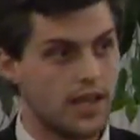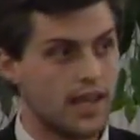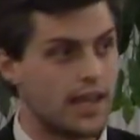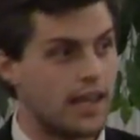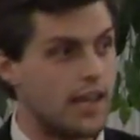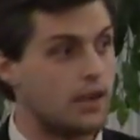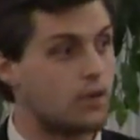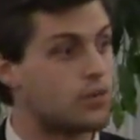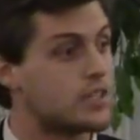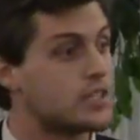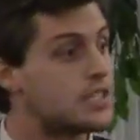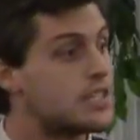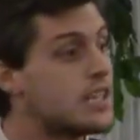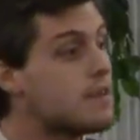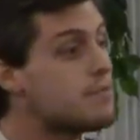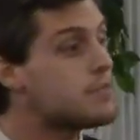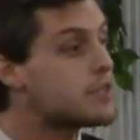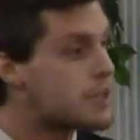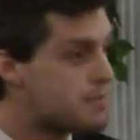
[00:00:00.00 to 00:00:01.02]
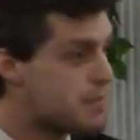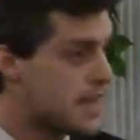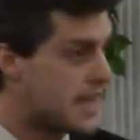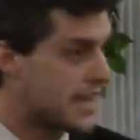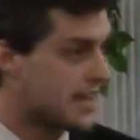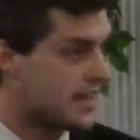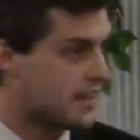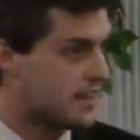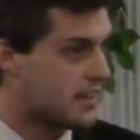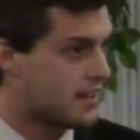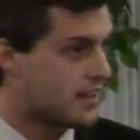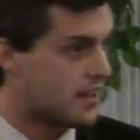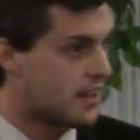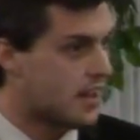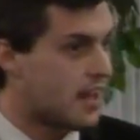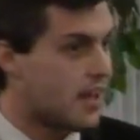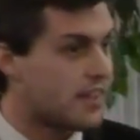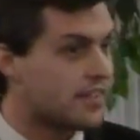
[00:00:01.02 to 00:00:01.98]
It would seem to me
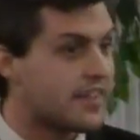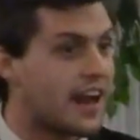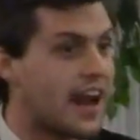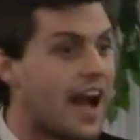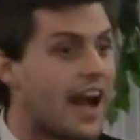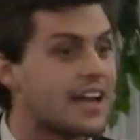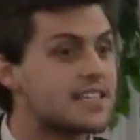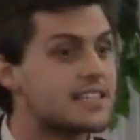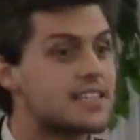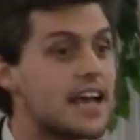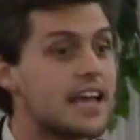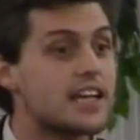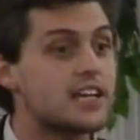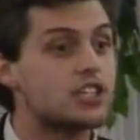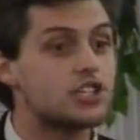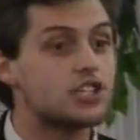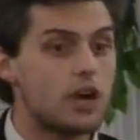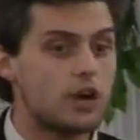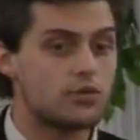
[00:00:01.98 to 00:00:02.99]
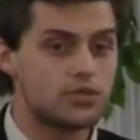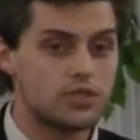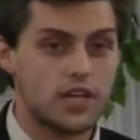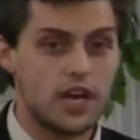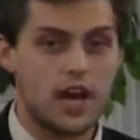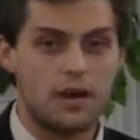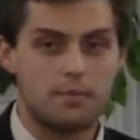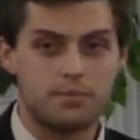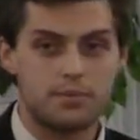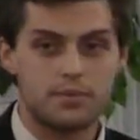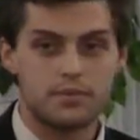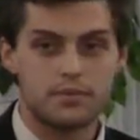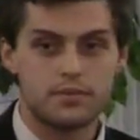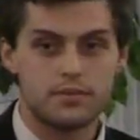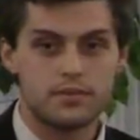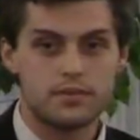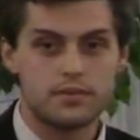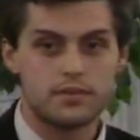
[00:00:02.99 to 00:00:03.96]
that Isaiah shows up.
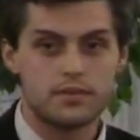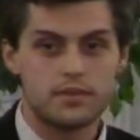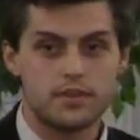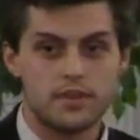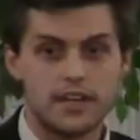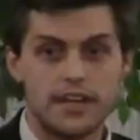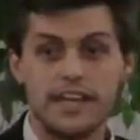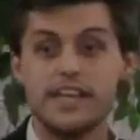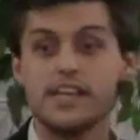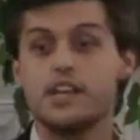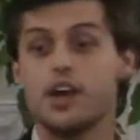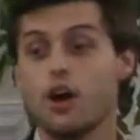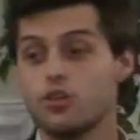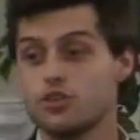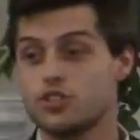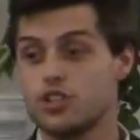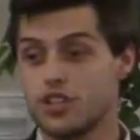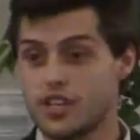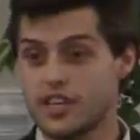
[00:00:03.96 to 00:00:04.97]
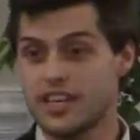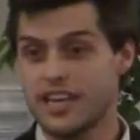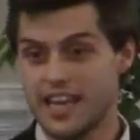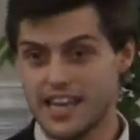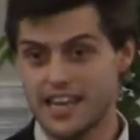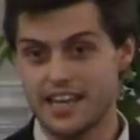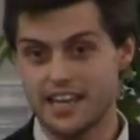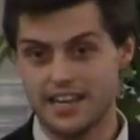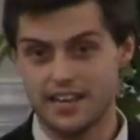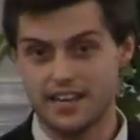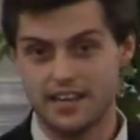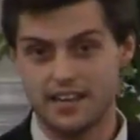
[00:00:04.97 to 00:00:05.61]
He goes to the king.